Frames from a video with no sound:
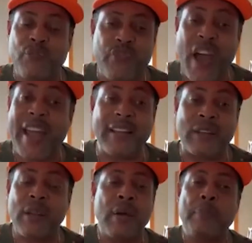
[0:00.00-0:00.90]

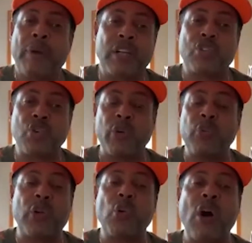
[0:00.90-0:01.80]
fighting. But
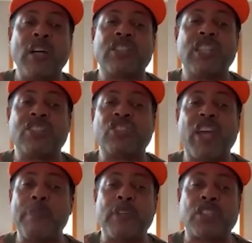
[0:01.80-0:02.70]
Jordan wouldn't have won 6
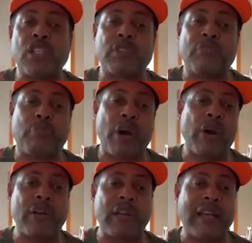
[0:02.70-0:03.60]
championships if
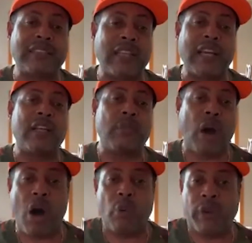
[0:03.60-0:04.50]
Bird and Isaiah and them
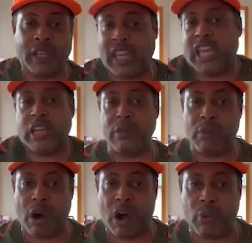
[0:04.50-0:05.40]
all and Keem
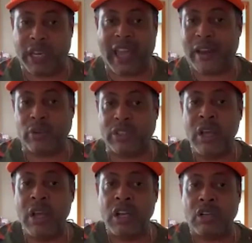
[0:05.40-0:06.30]
them all would have got on
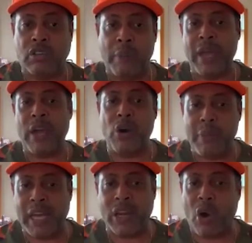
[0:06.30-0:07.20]
the
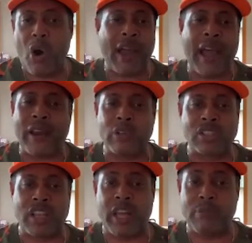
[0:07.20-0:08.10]
mailman all got on the
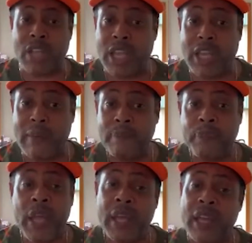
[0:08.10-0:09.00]
same team.
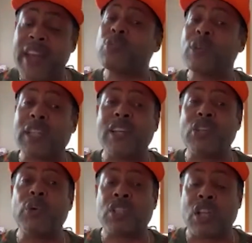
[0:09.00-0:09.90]
And that's what they're
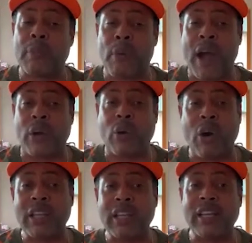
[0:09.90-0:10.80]
doing to LeBron.
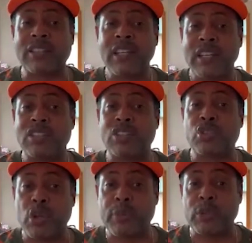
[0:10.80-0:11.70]
All of this is a
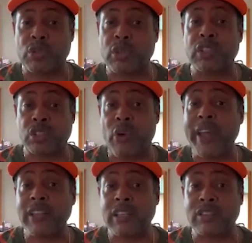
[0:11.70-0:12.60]
tribute to his
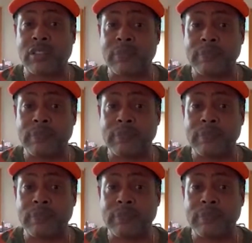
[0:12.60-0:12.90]
greatness.